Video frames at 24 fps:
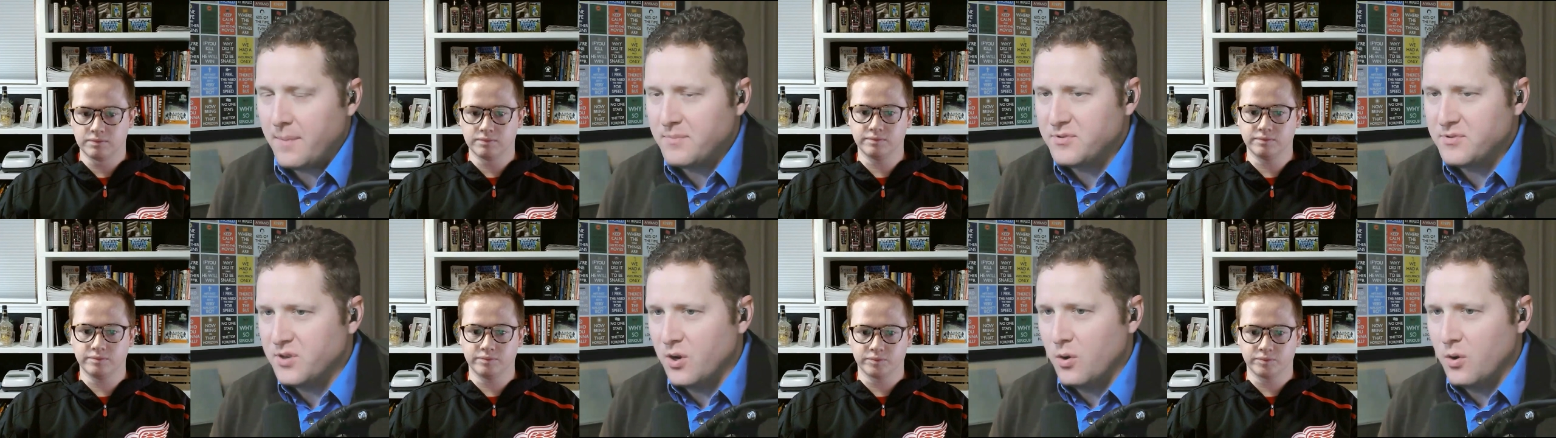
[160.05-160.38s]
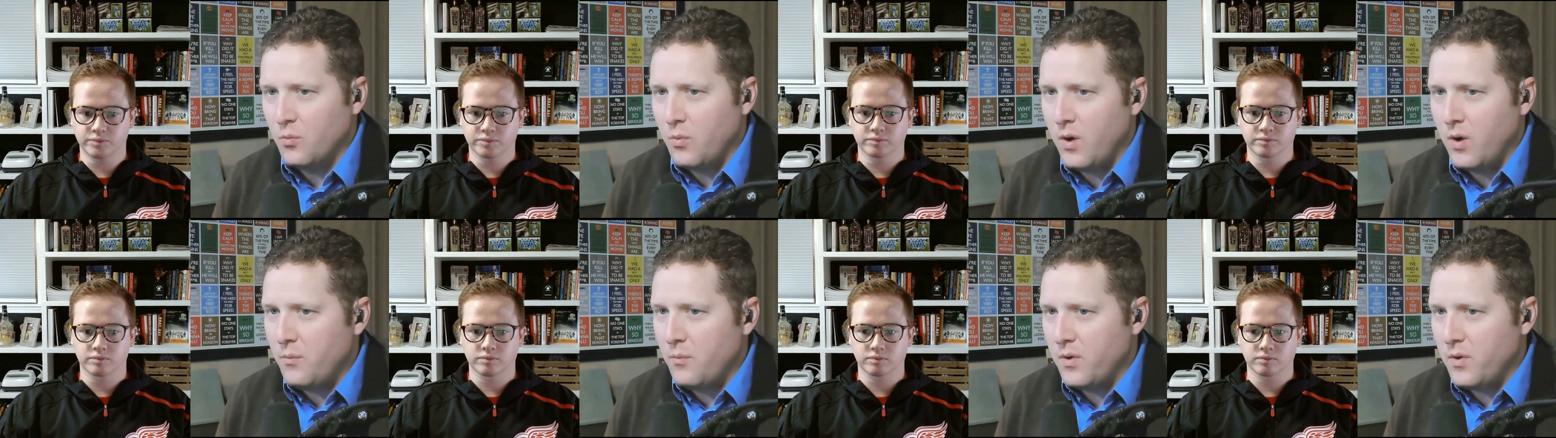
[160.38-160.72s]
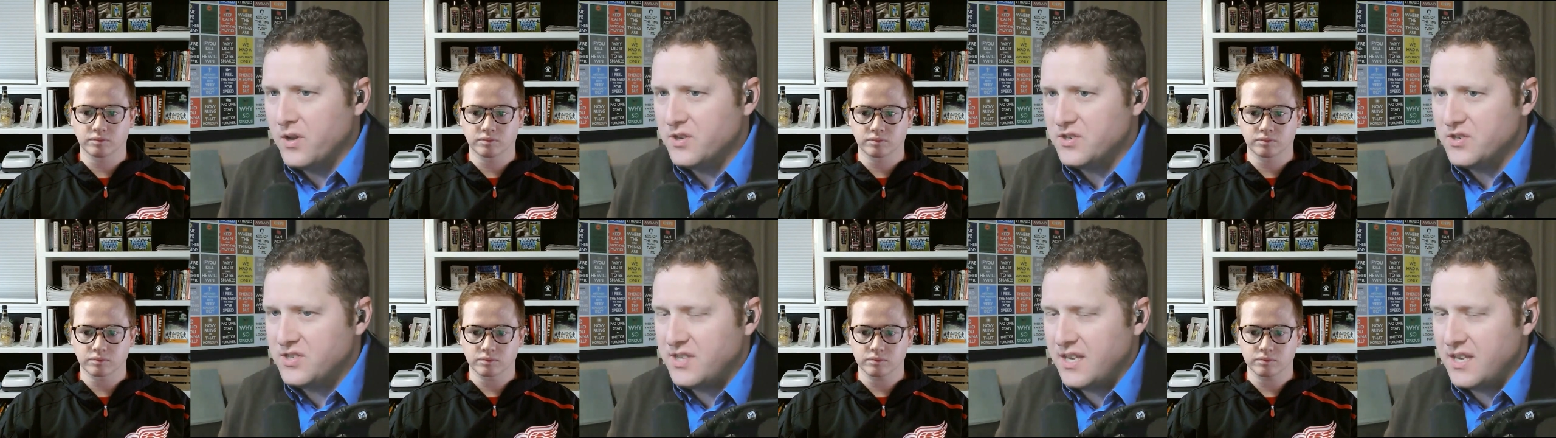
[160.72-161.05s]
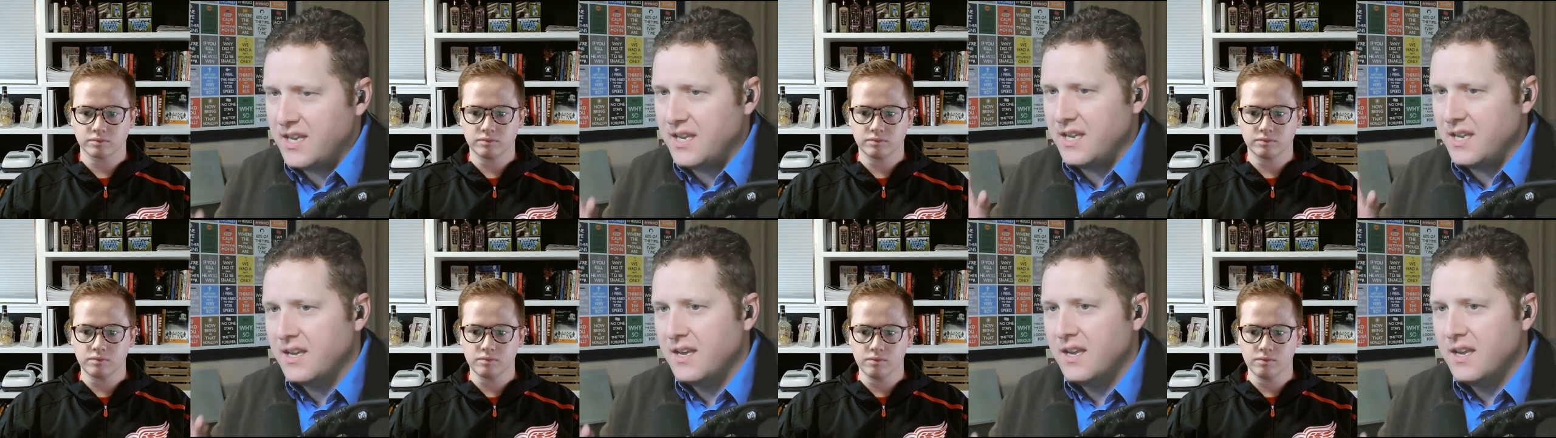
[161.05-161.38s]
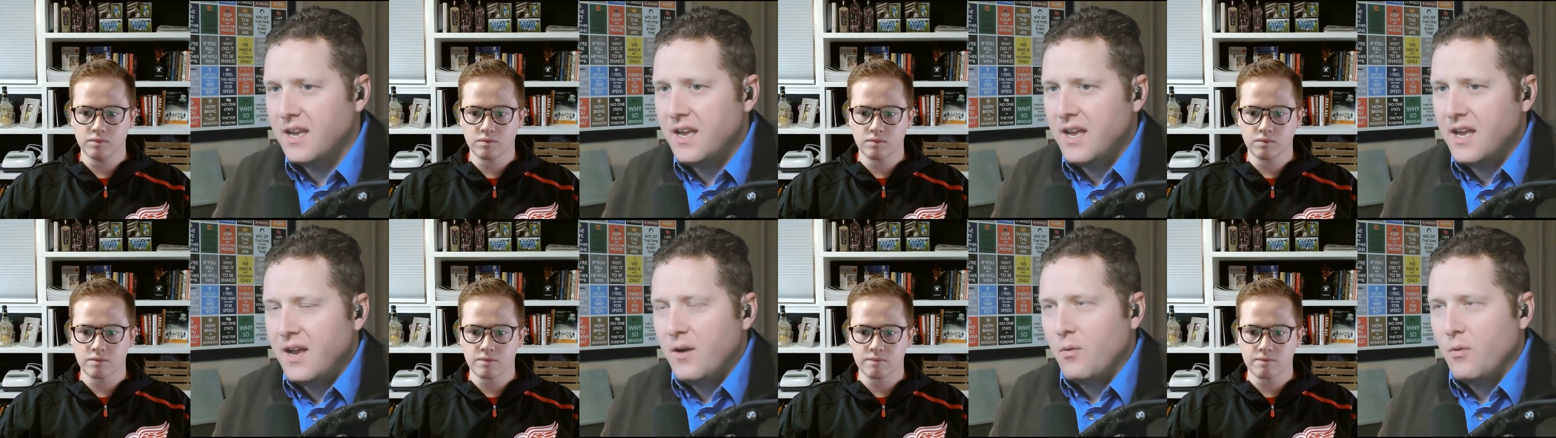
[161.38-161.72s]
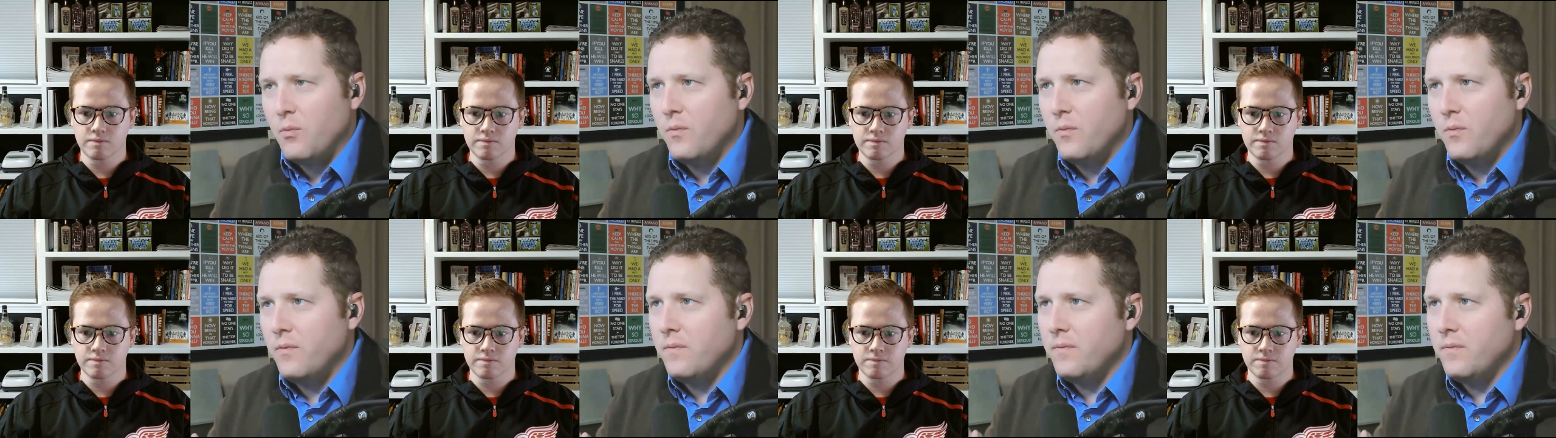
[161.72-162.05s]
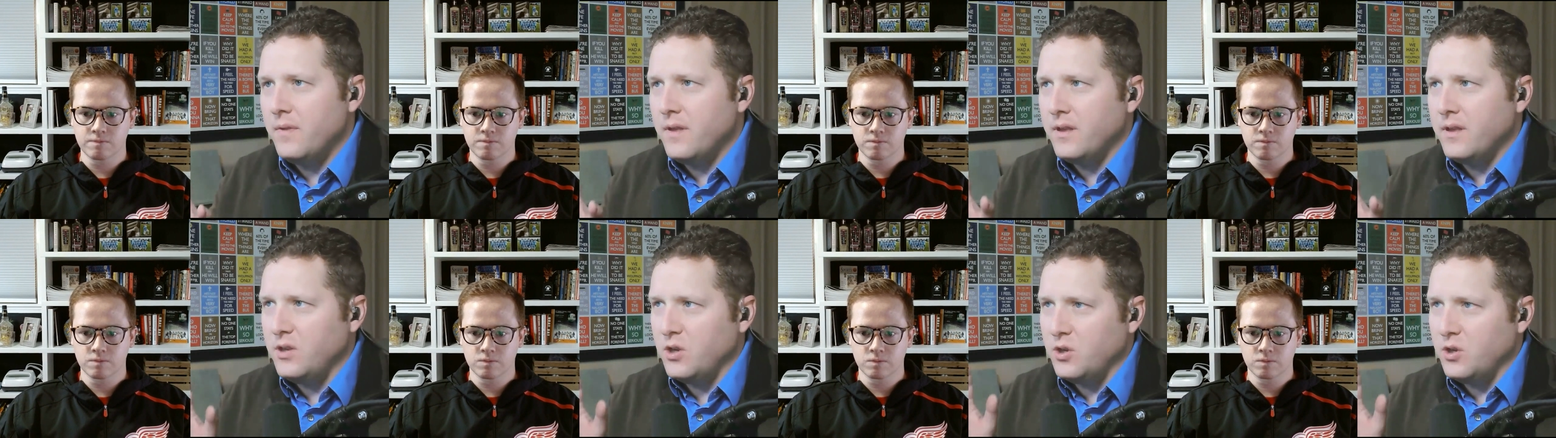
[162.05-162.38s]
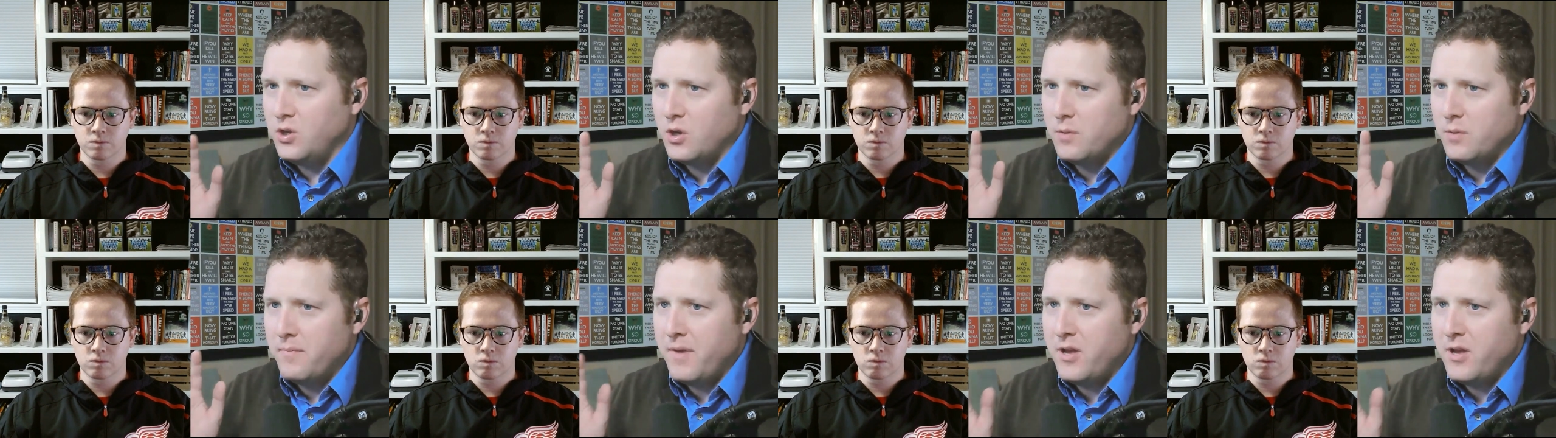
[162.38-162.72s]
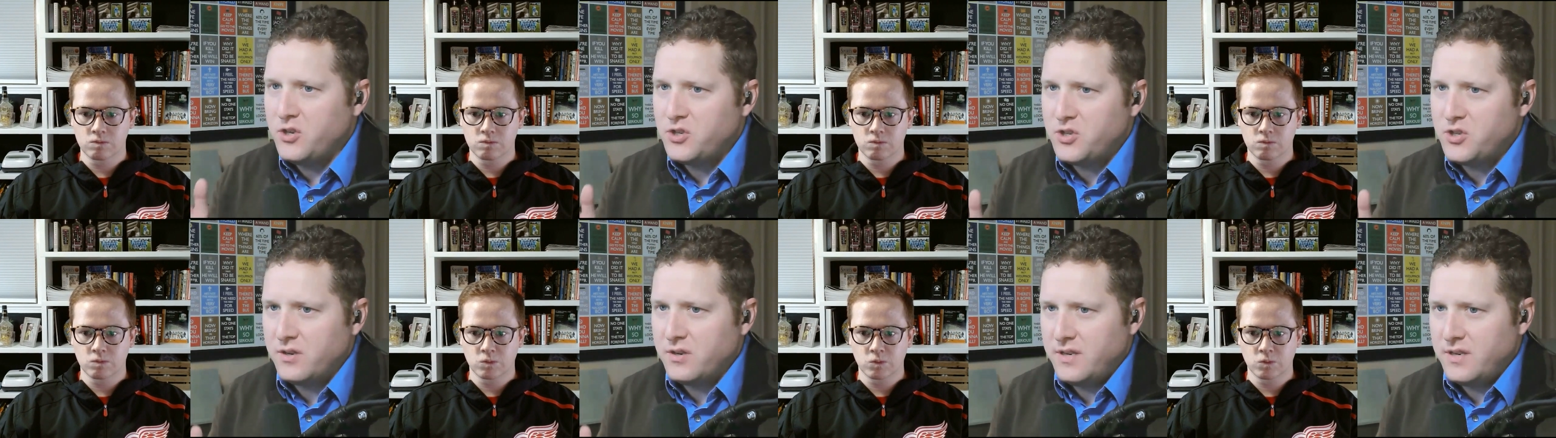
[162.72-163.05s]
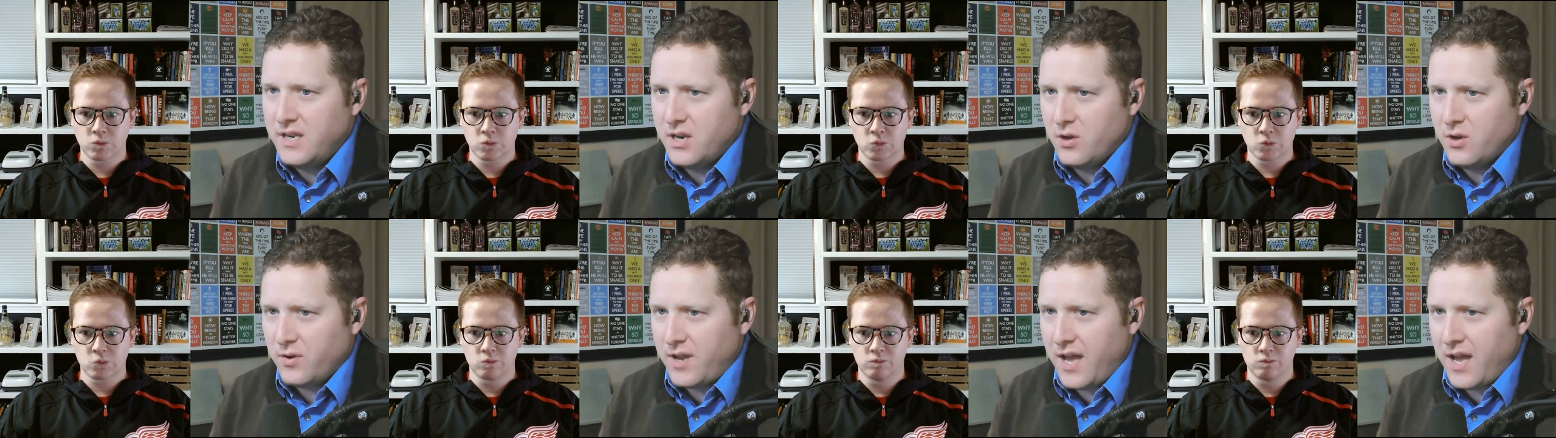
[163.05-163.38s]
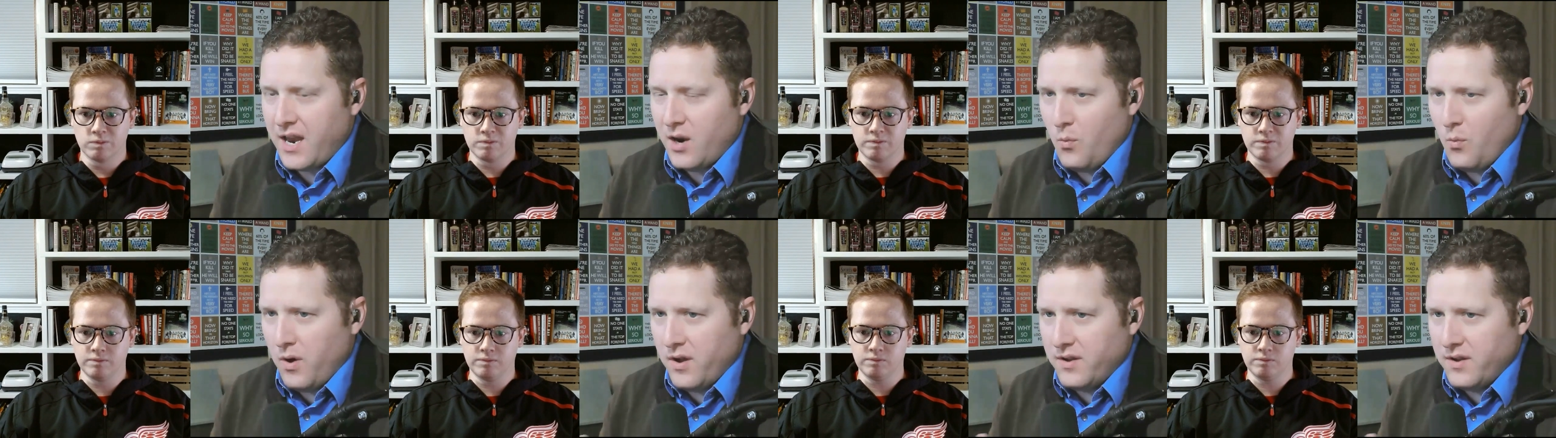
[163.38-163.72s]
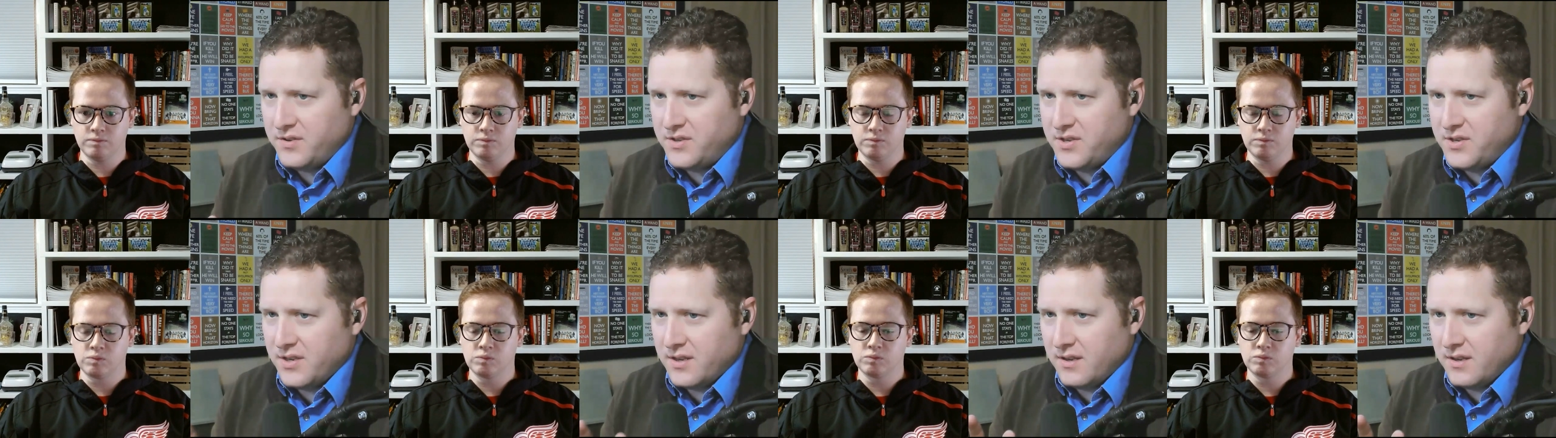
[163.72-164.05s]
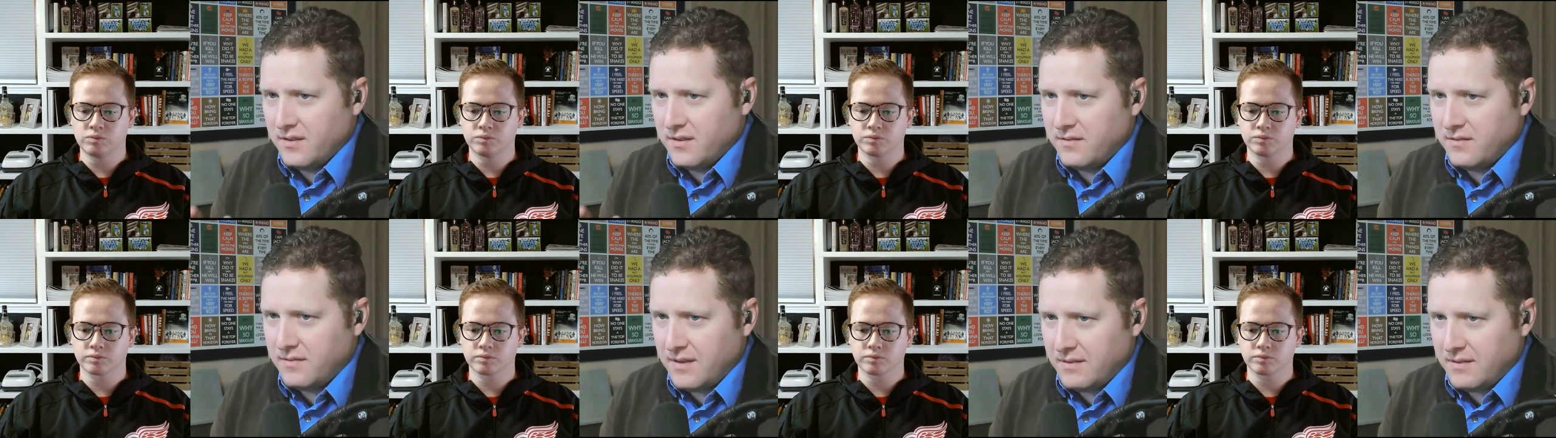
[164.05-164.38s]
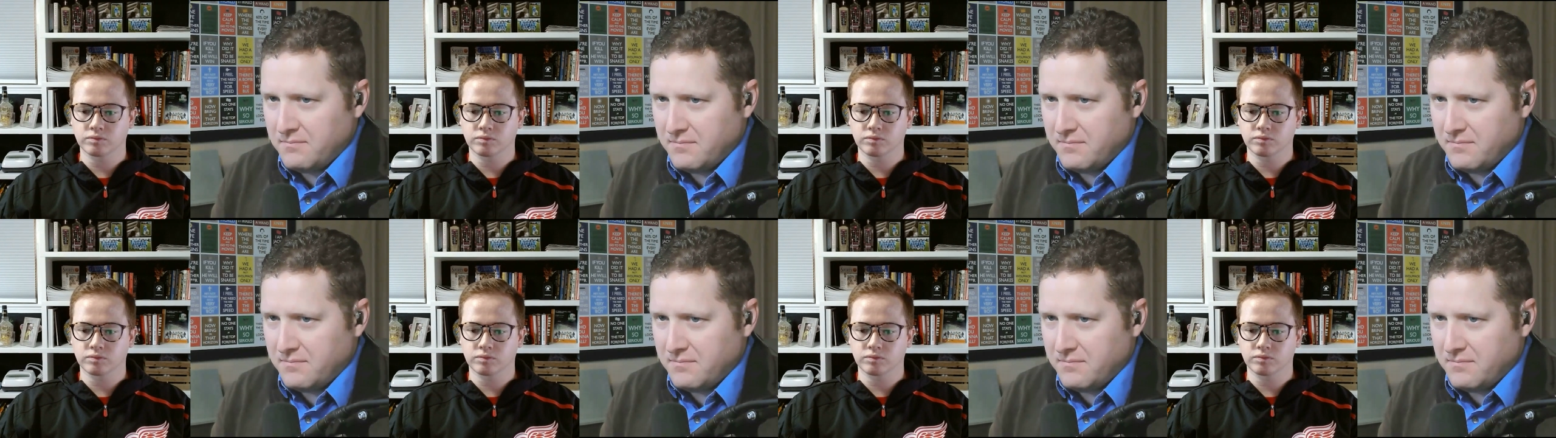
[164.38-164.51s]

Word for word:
Speaker 1: So what was the you mentioned, you know, kind of wanting to